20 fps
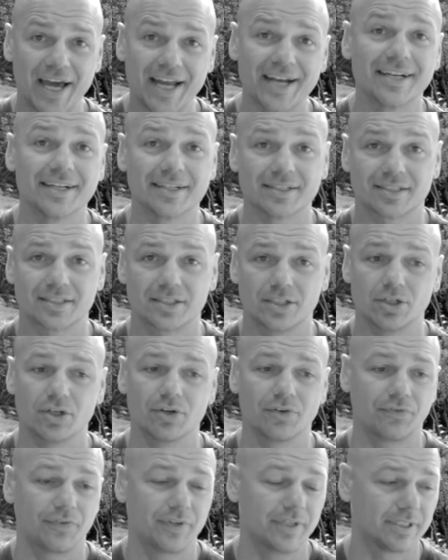that in
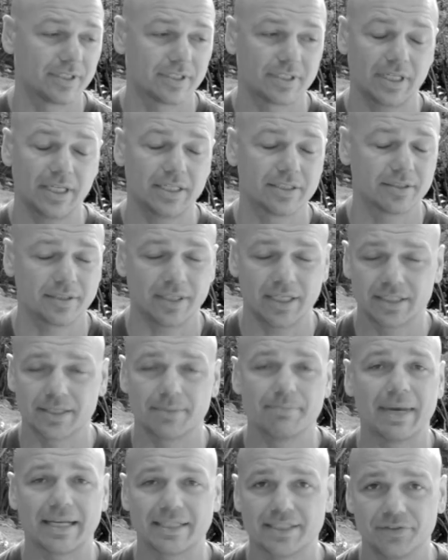itself is, is, is
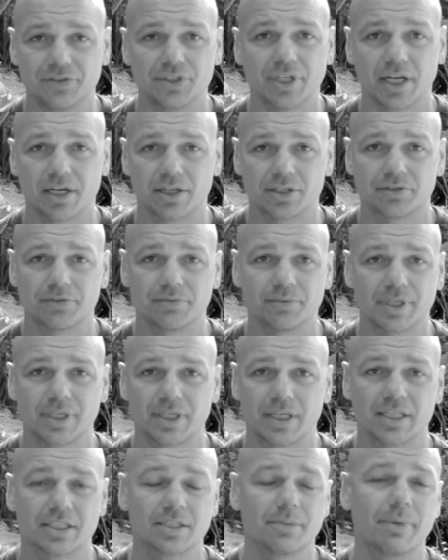a massive challenge for
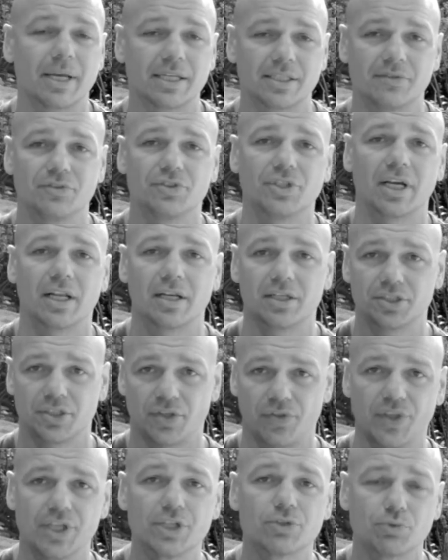me. It's a massive challenge
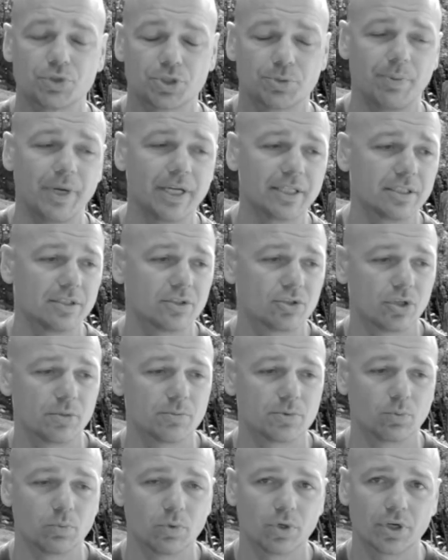in this respect, in
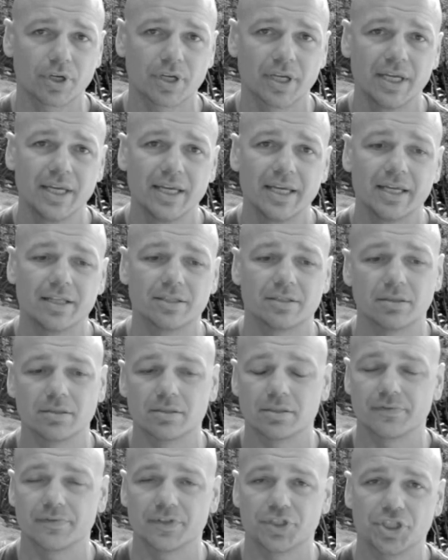terms of work, in
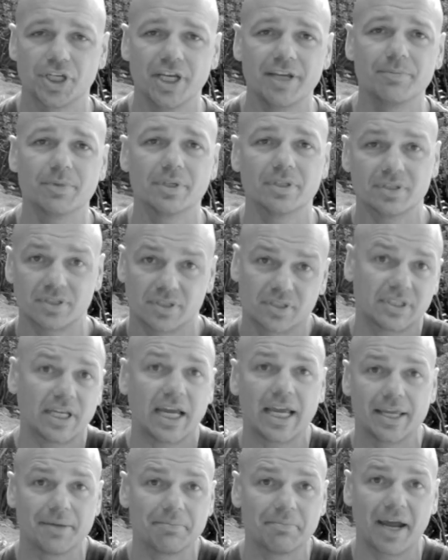terms of achievement,
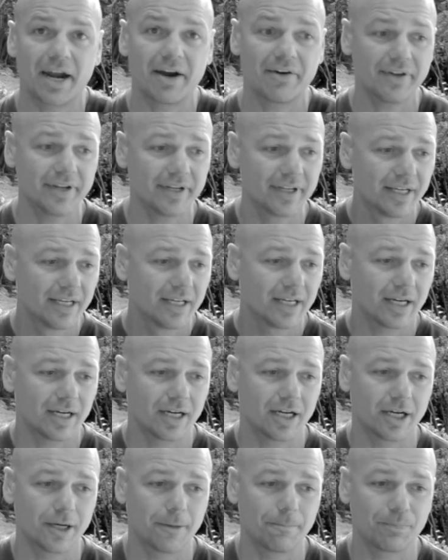staying married.
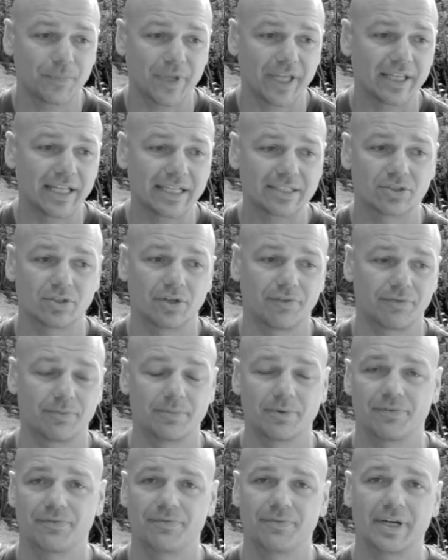Um, and that's not
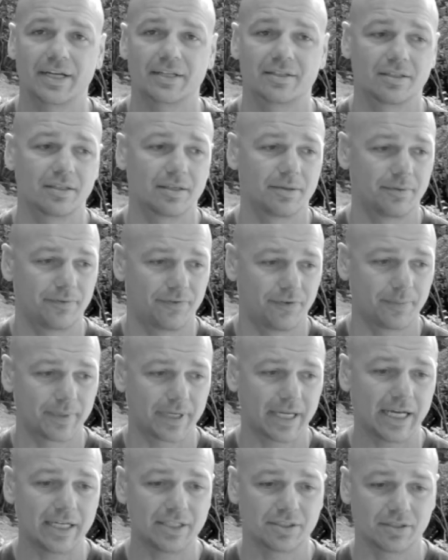from a fact, uh, from
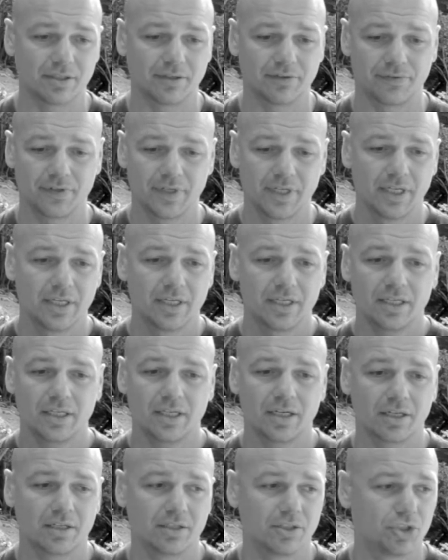a case of,
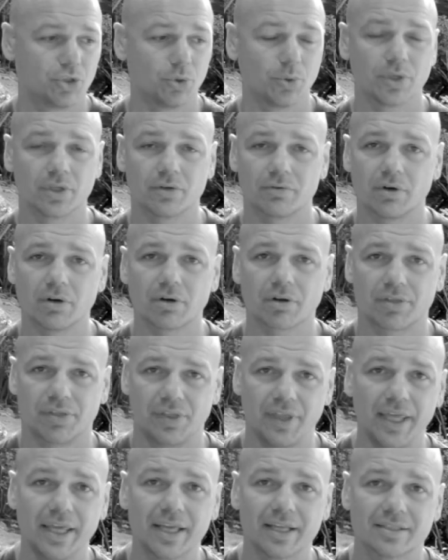you know, doing the wrong
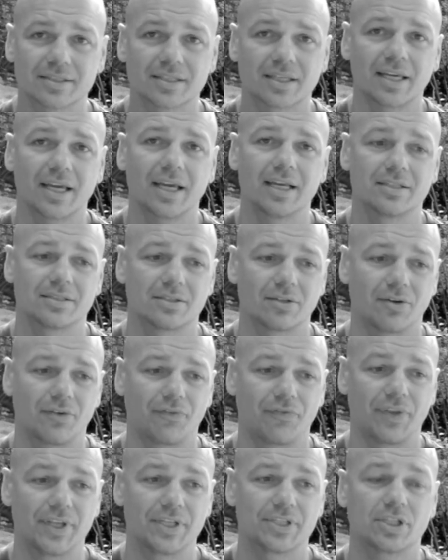thing. It's a case
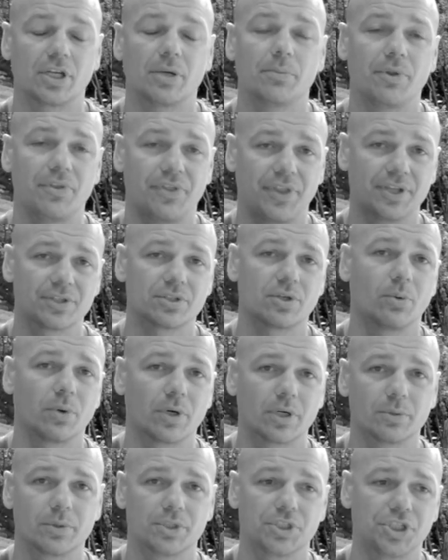of there's so many things I
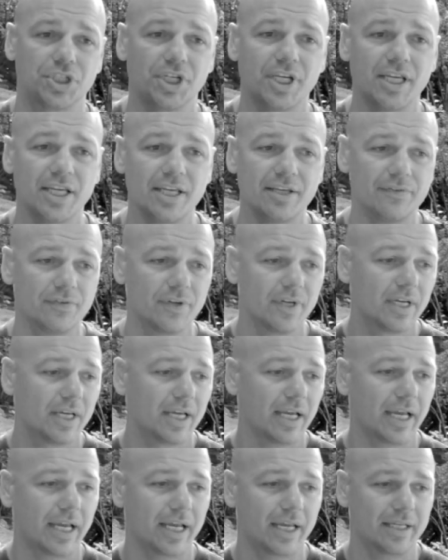want to achieve
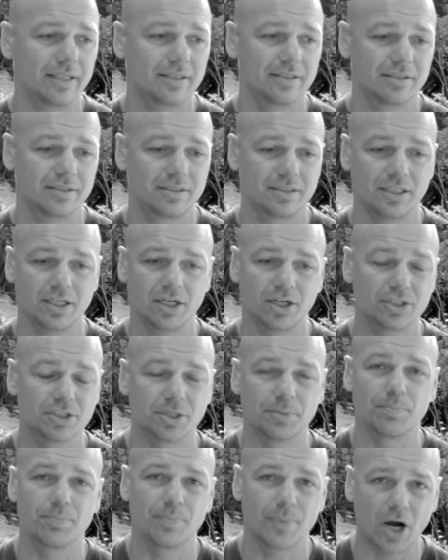and, you know,
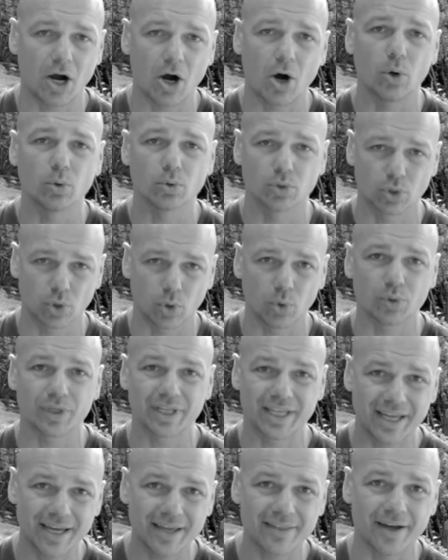to hold it all
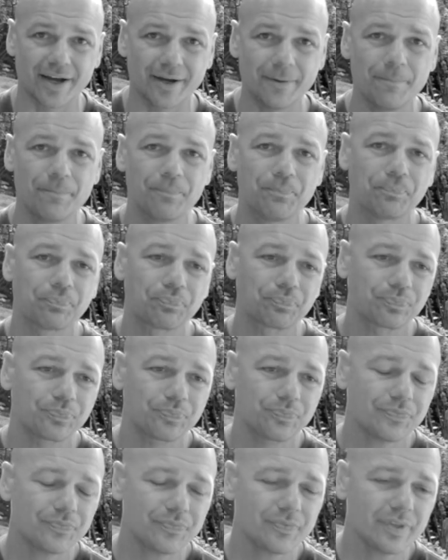together
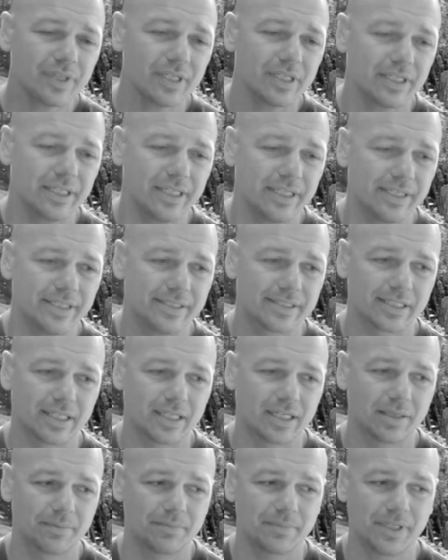is,
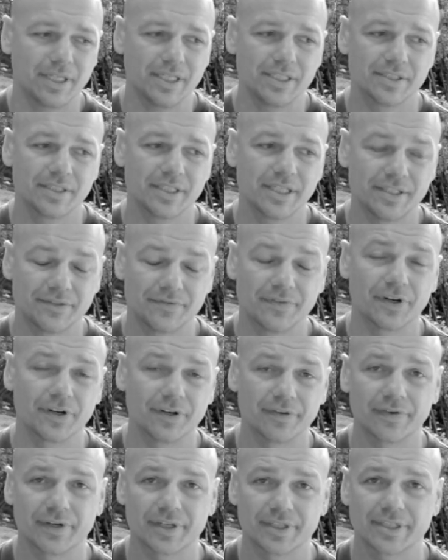um, is, is
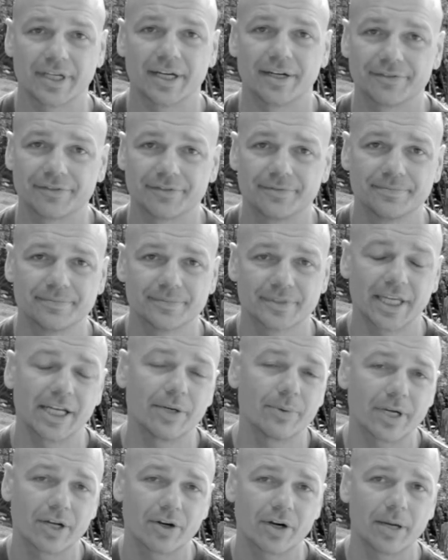very, very tough. So
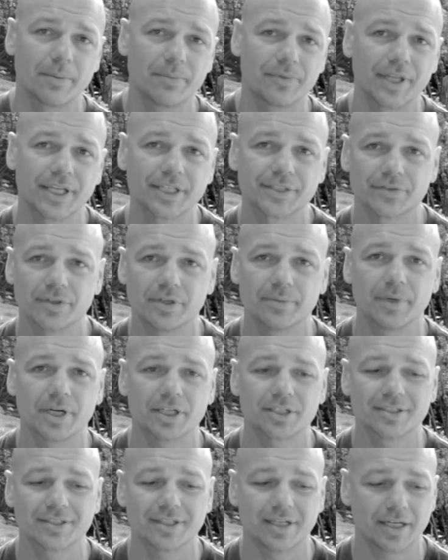anyway, Graham, thanks very
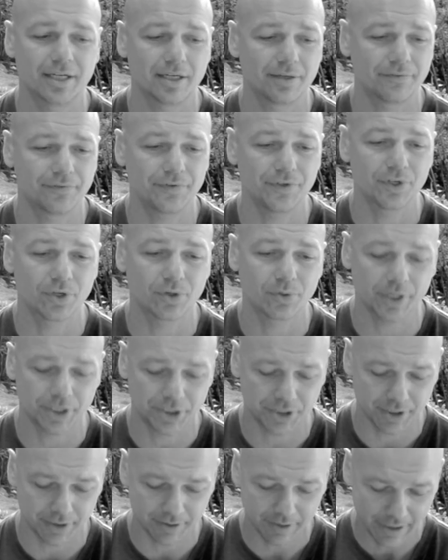much uh, for your
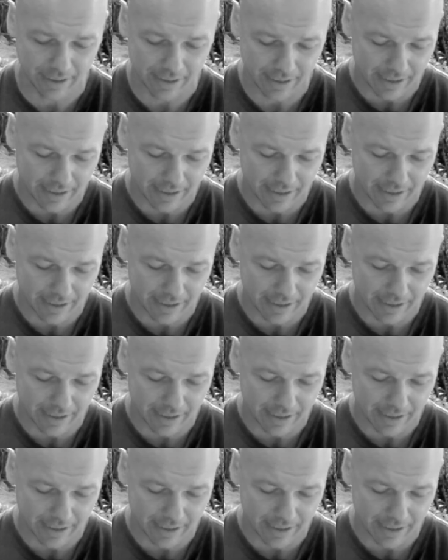question.